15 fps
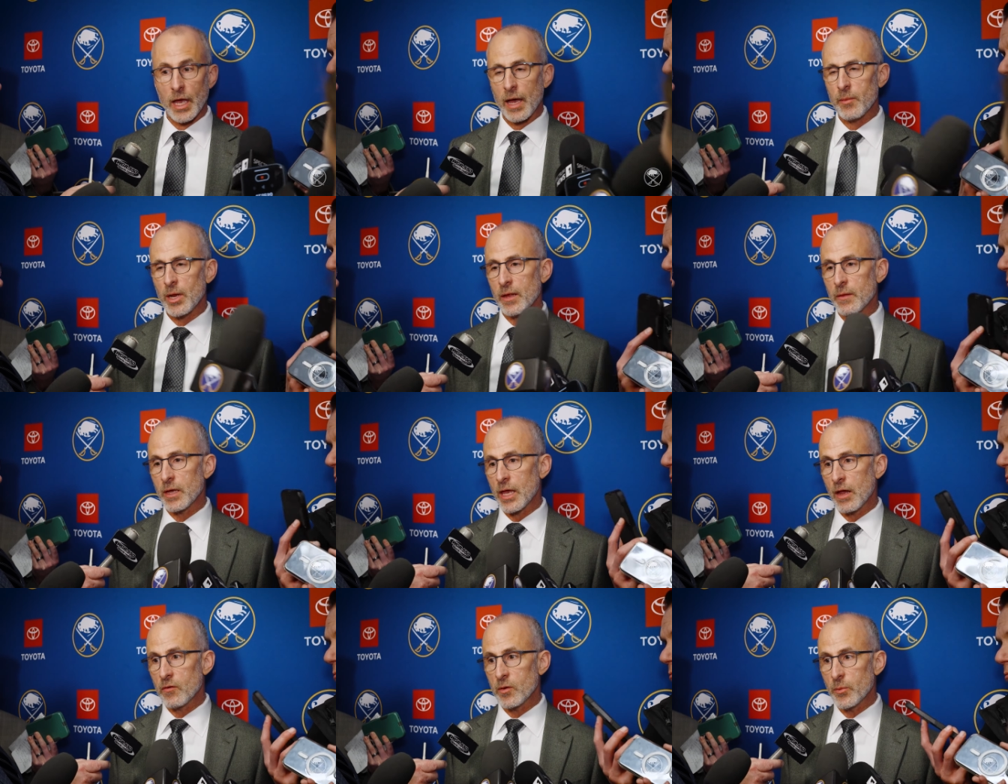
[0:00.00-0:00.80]
Yeah, I mean, I
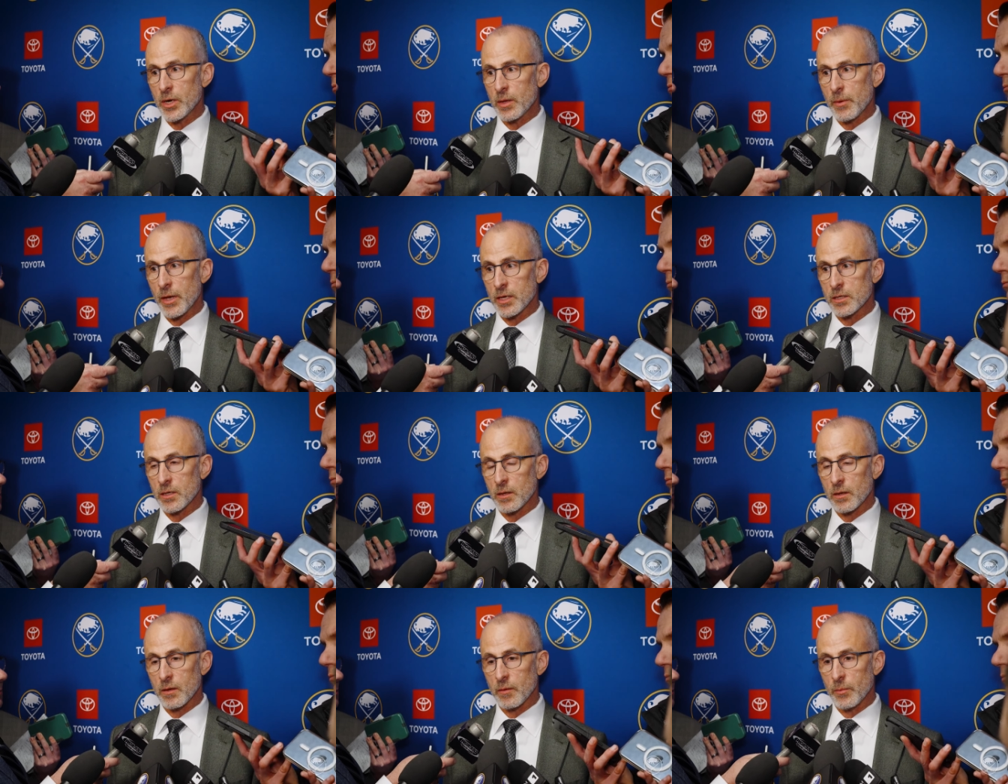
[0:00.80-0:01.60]
think everybody makes
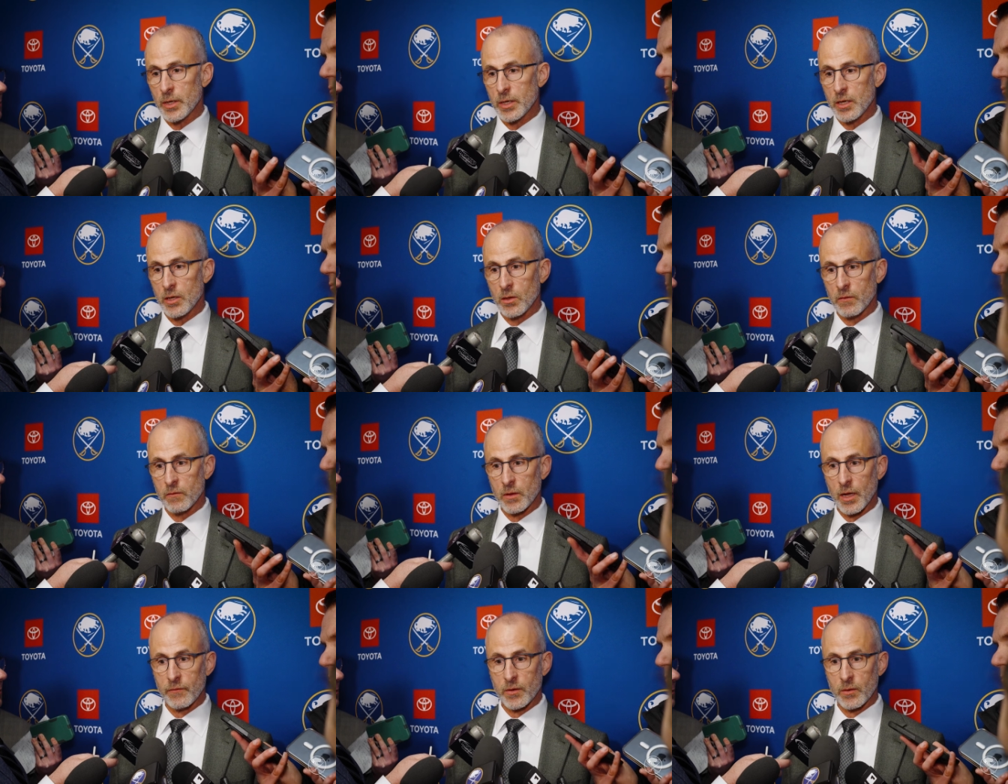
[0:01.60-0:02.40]
a big deal
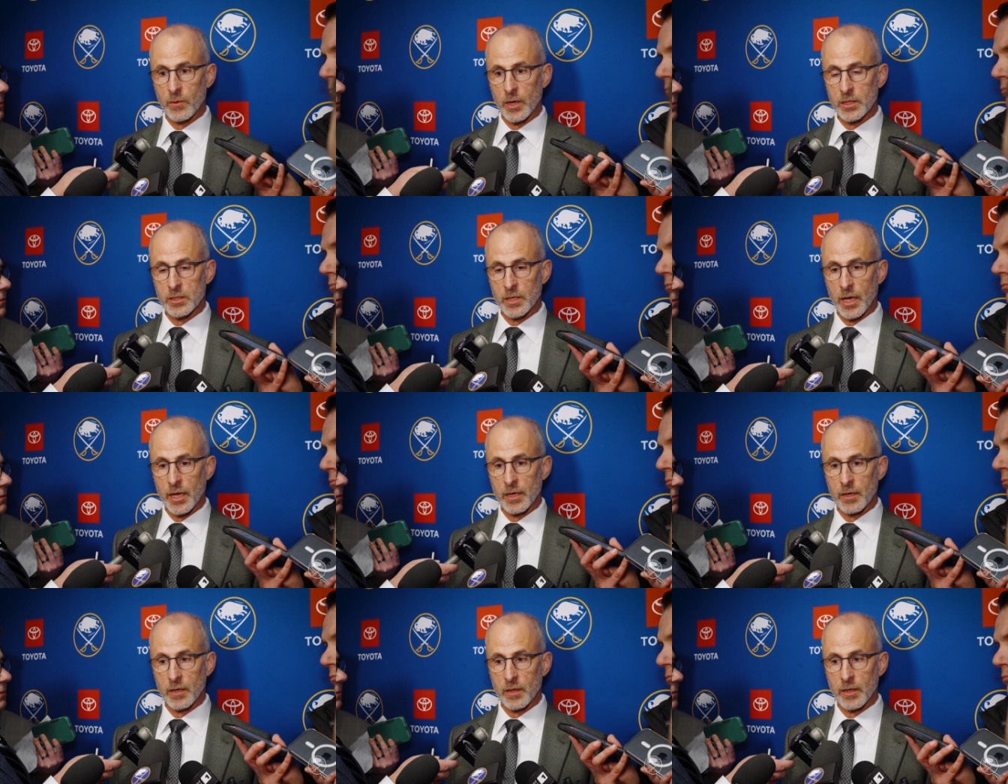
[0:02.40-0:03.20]
of left and right
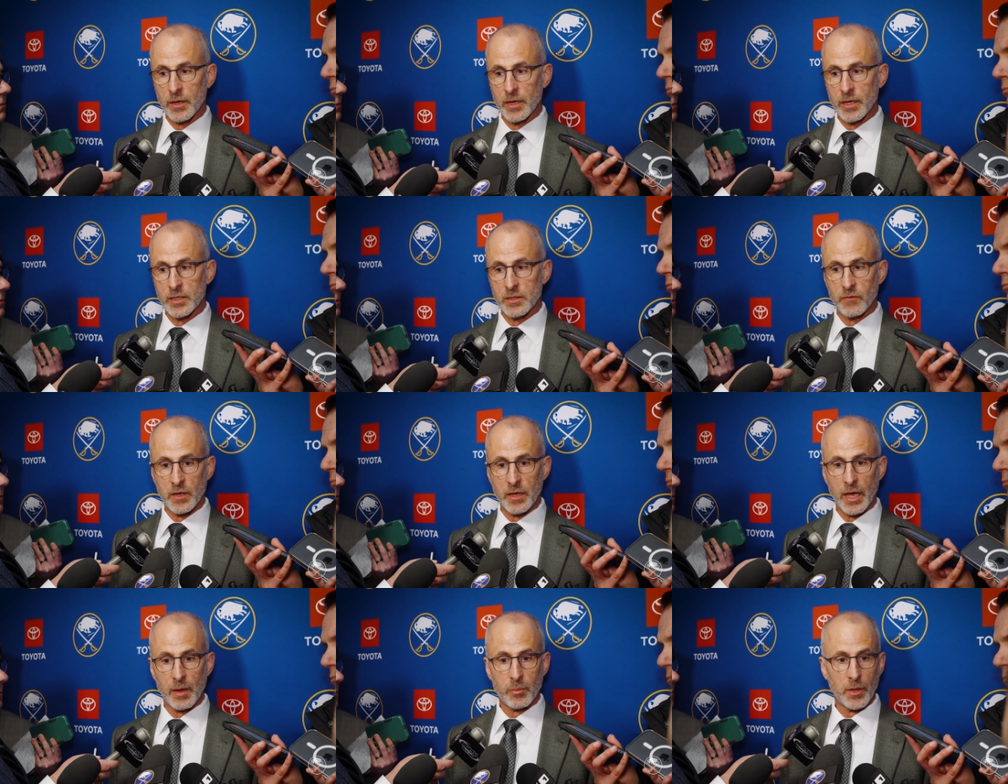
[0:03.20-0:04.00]
side, and it is if
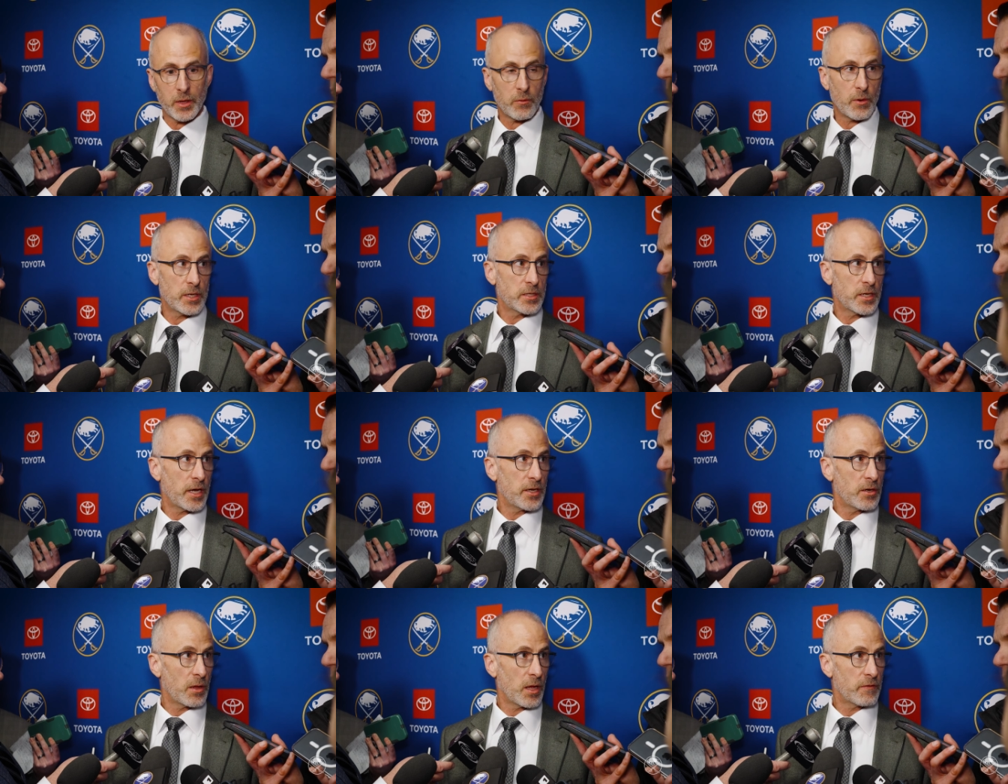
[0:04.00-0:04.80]
you can't play the right
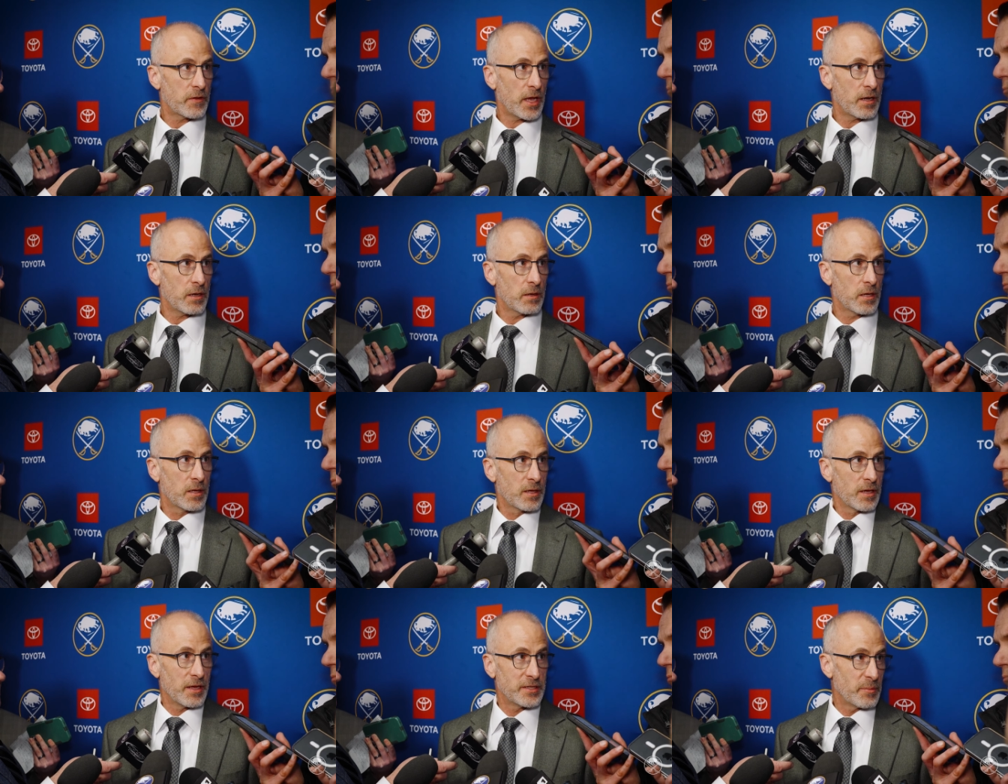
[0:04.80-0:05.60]
side and you're left-handed.
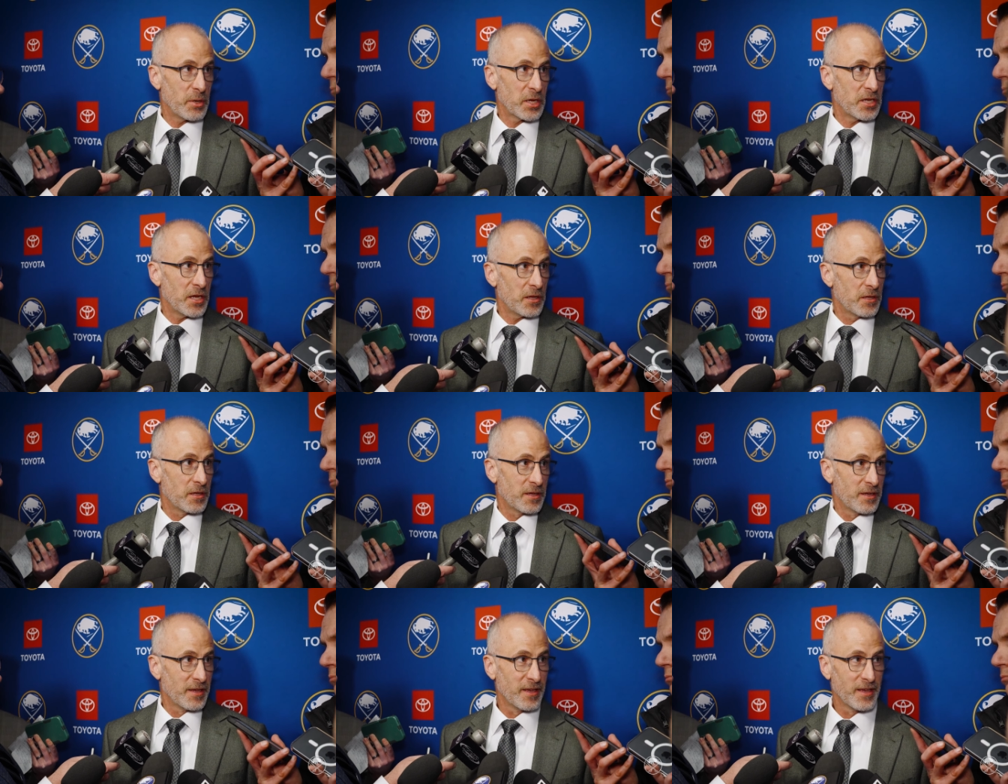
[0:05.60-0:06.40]
It's a big deal,
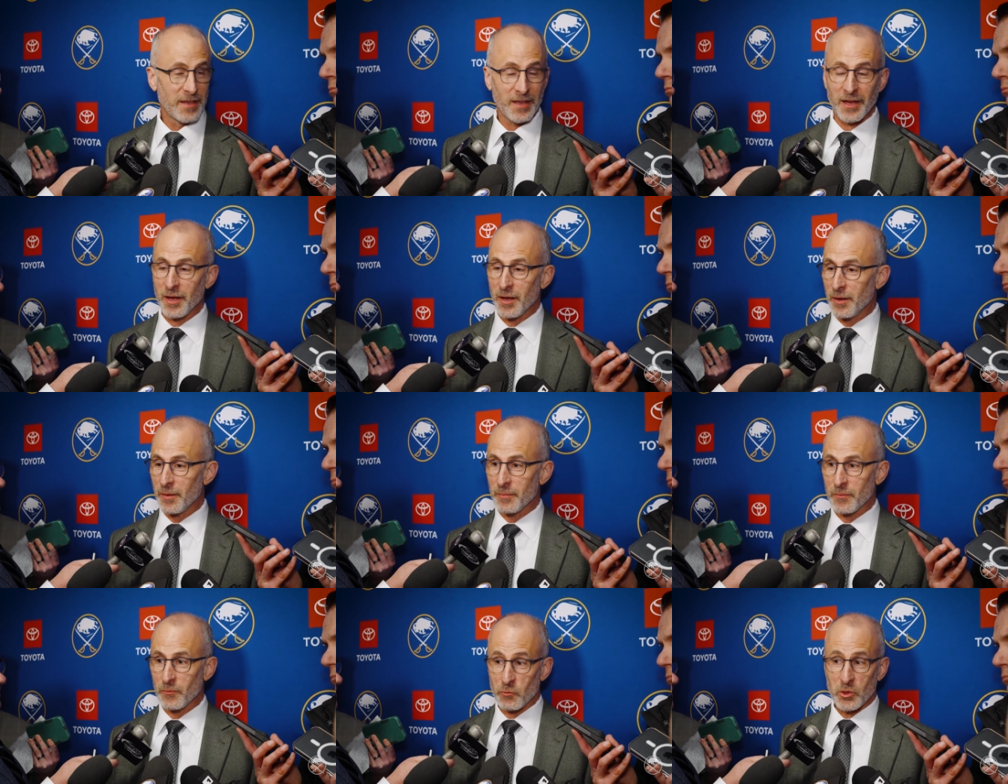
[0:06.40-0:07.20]

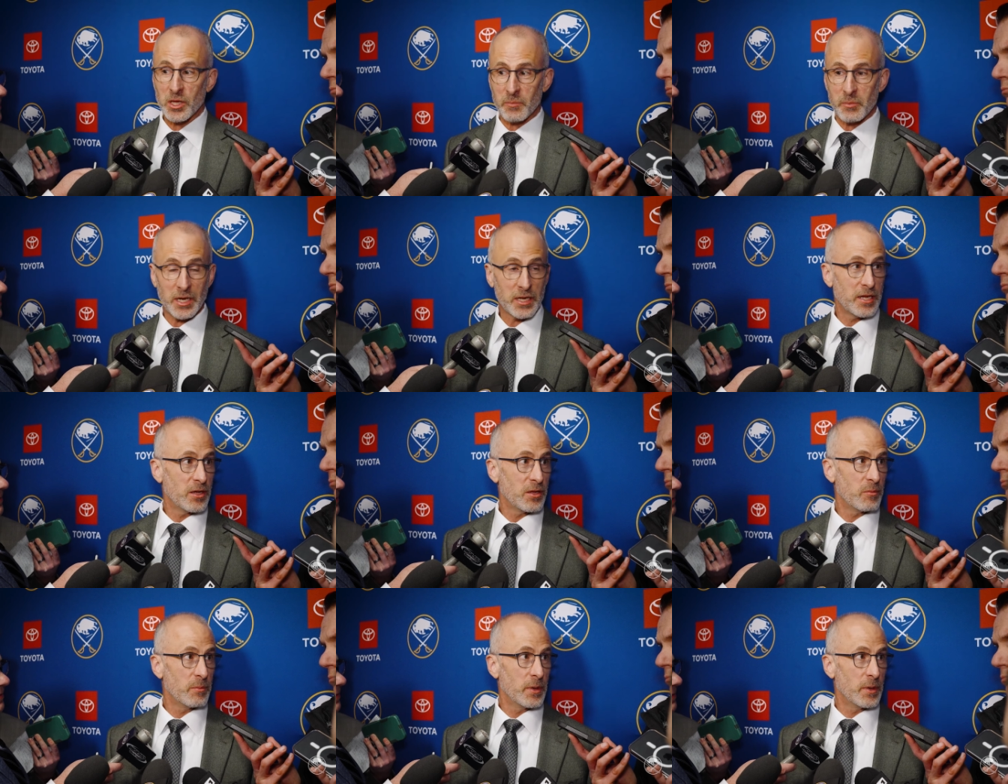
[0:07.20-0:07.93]
really big deal.